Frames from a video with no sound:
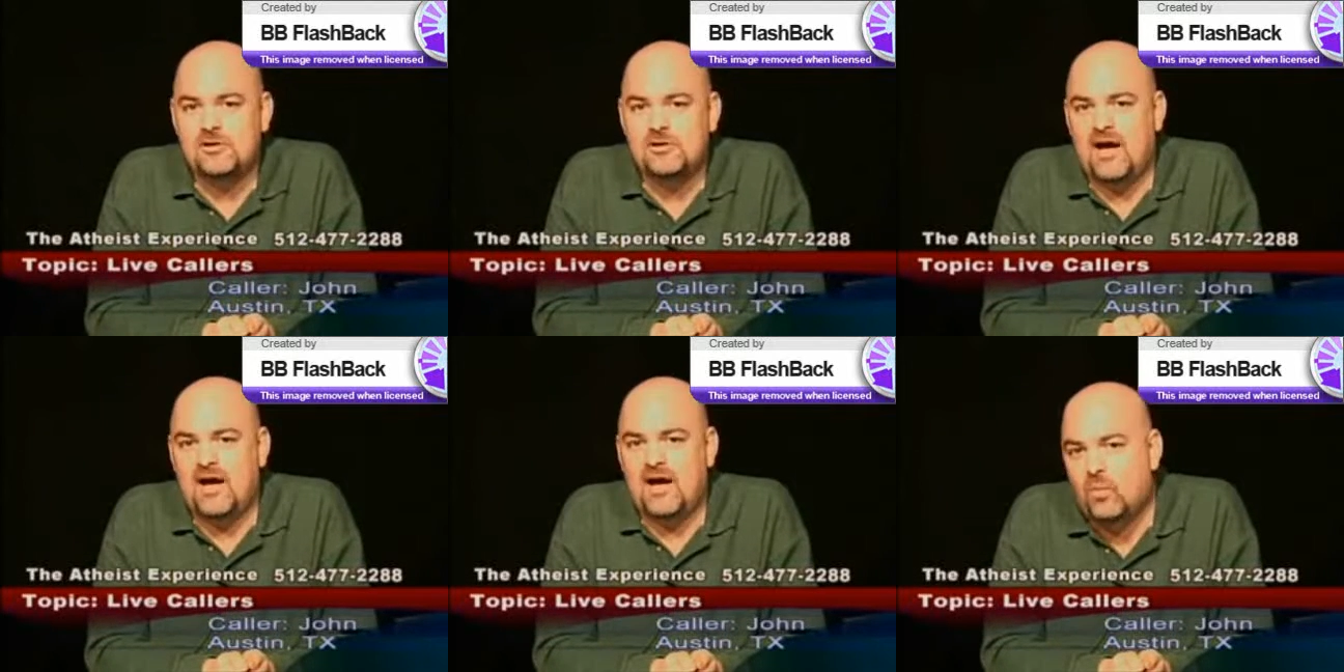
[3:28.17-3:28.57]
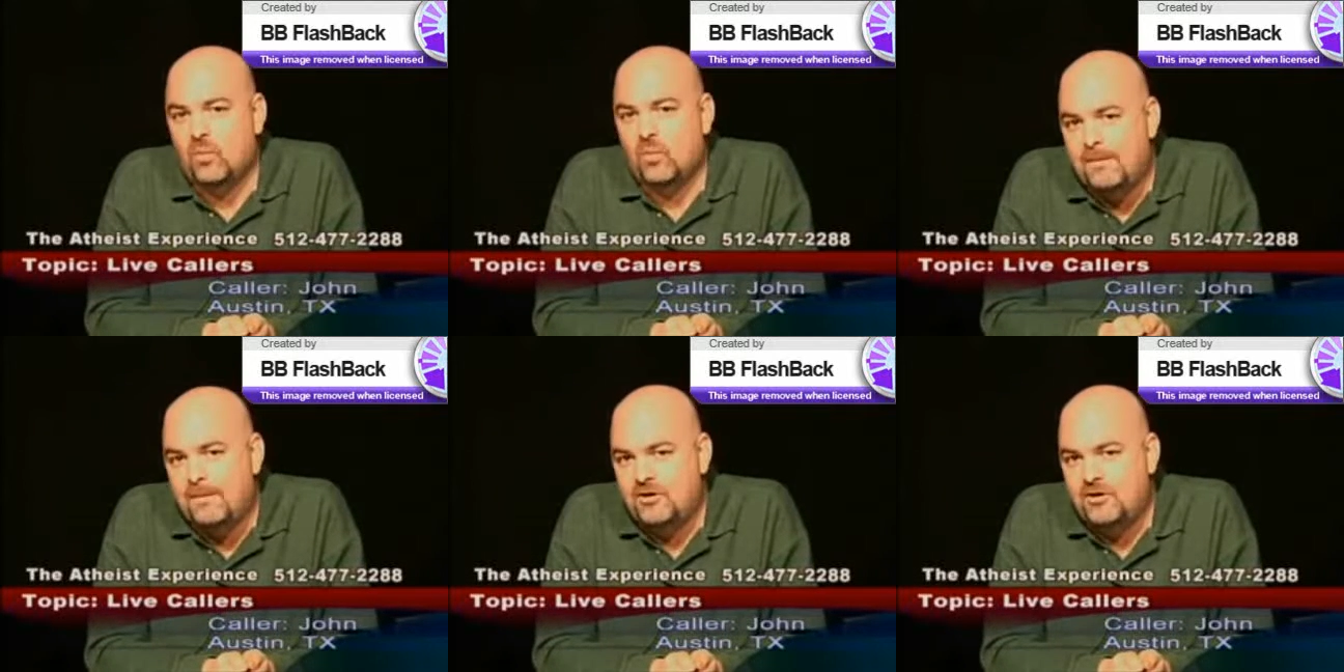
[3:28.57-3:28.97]
beat
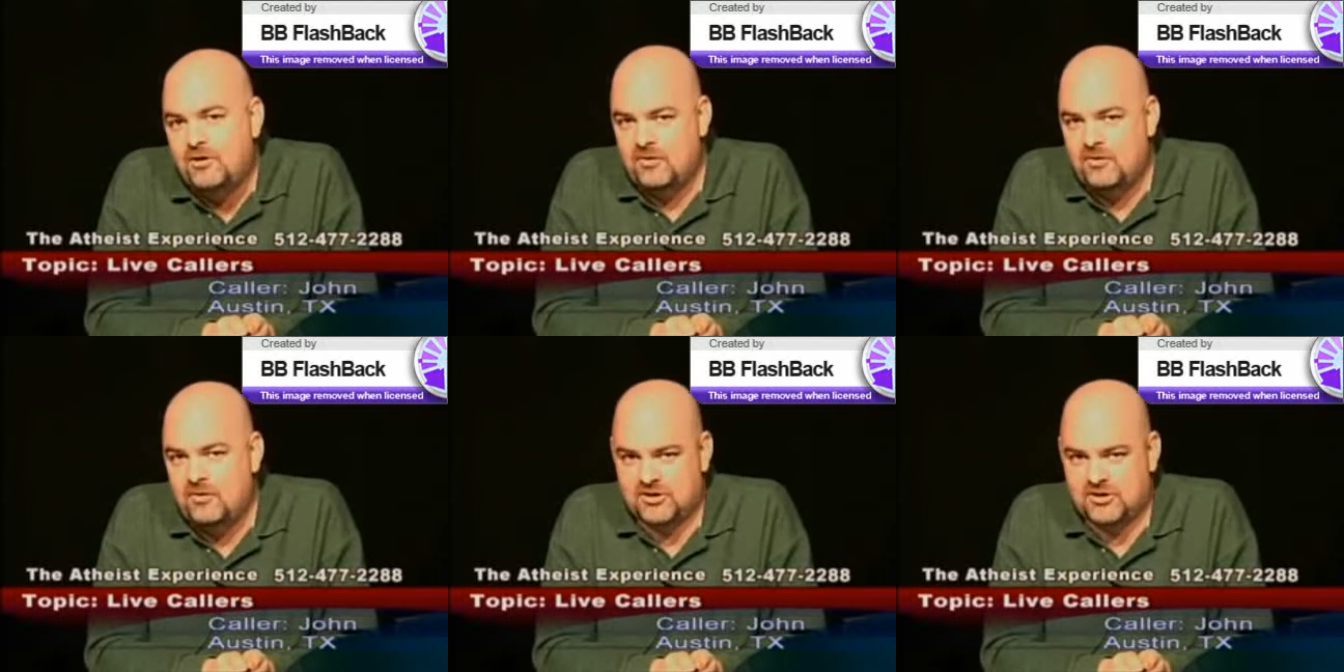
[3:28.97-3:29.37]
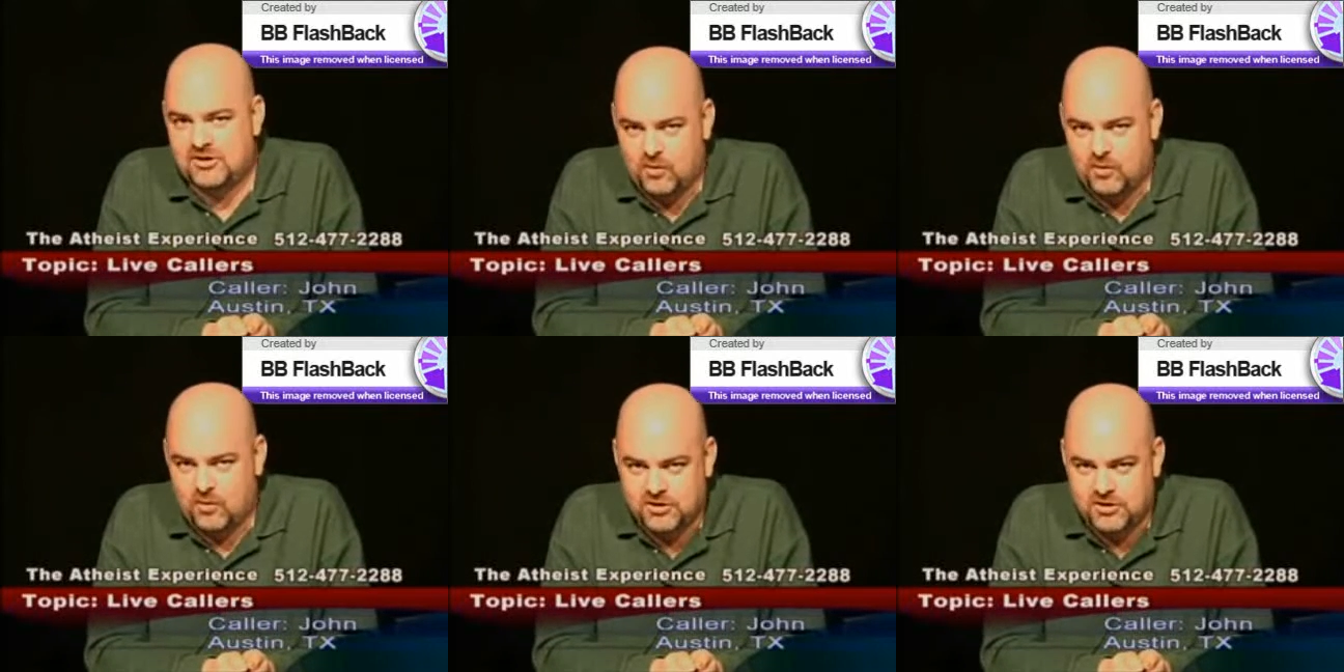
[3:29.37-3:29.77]
you and whip
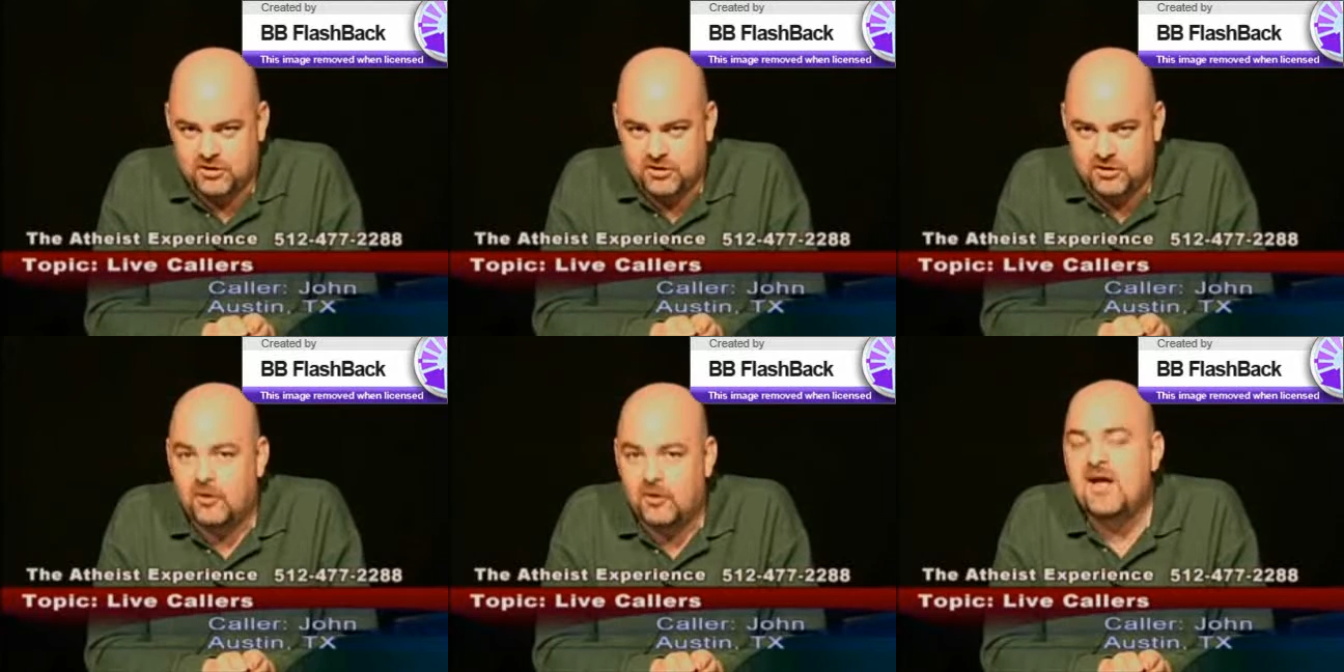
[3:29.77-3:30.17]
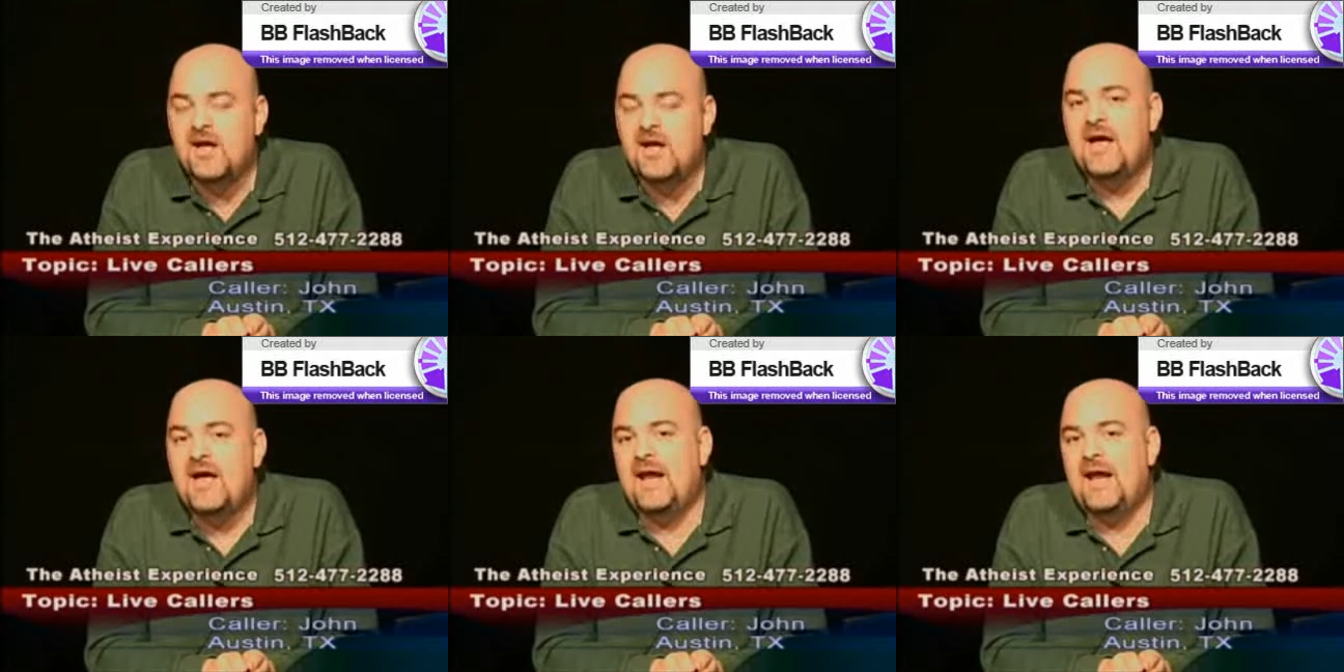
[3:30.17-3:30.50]
you and torture